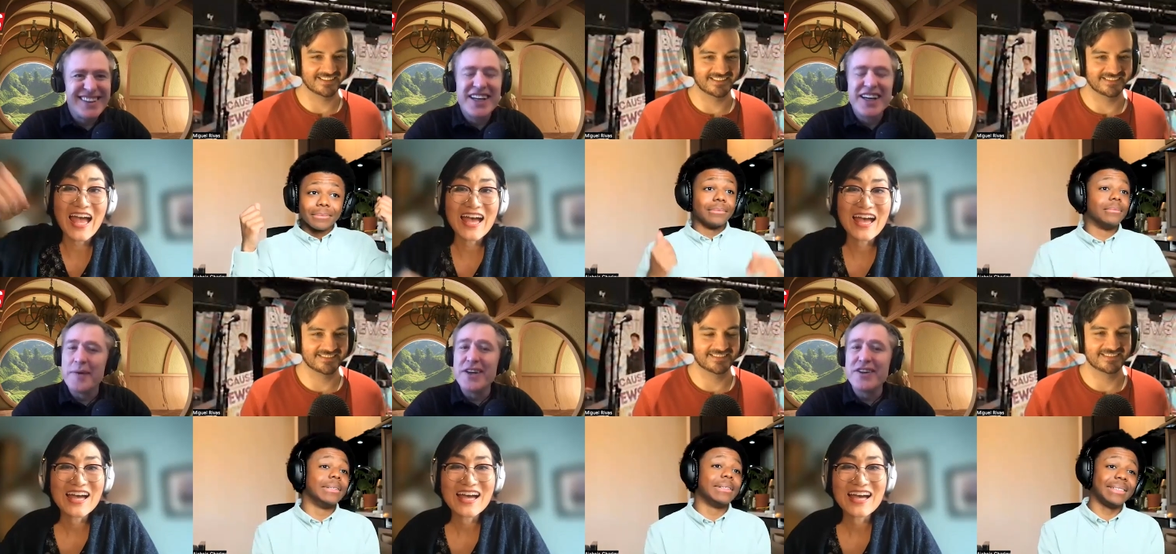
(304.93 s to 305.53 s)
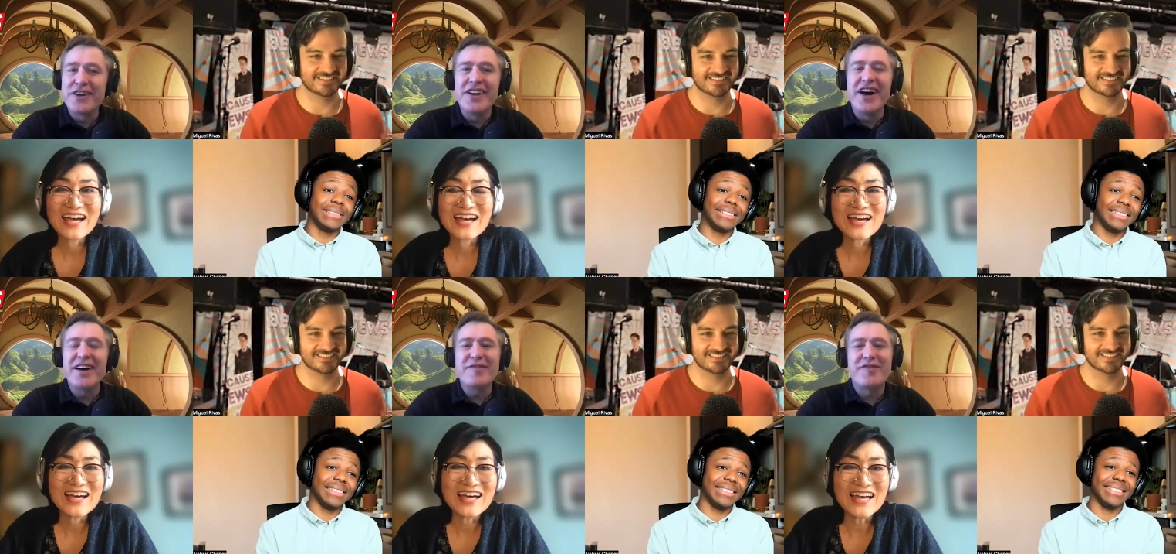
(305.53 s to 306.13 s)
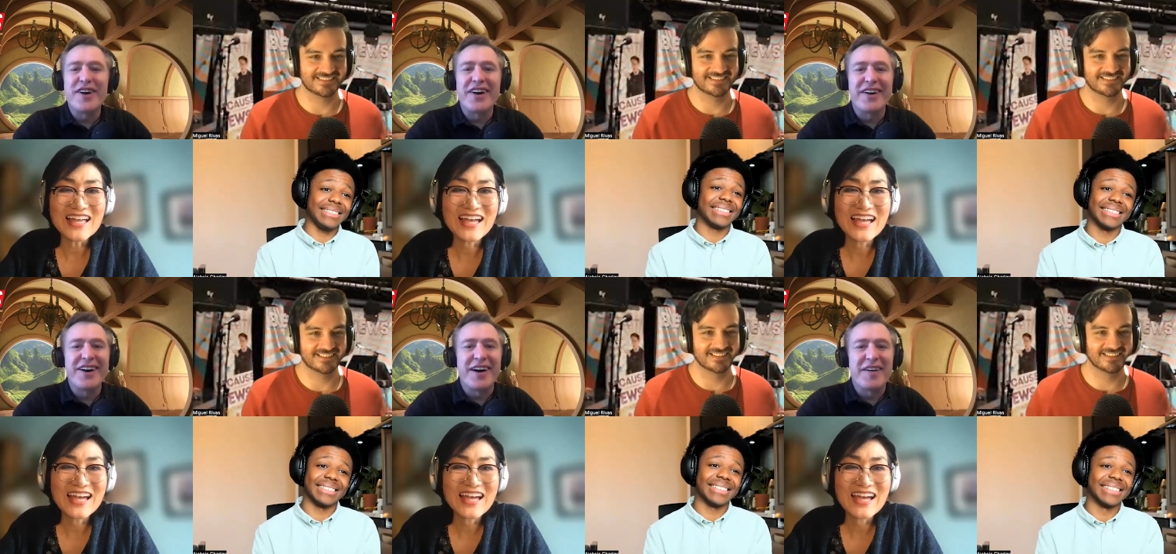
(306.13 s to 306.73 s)
Speaker 1: I mean, you're not
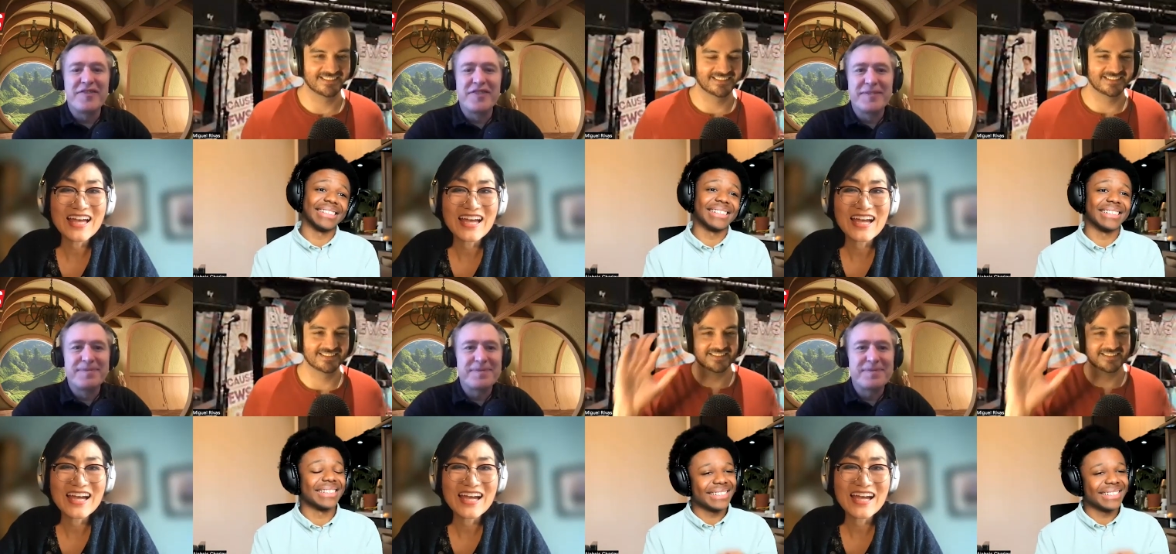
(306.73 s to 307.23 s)
far off.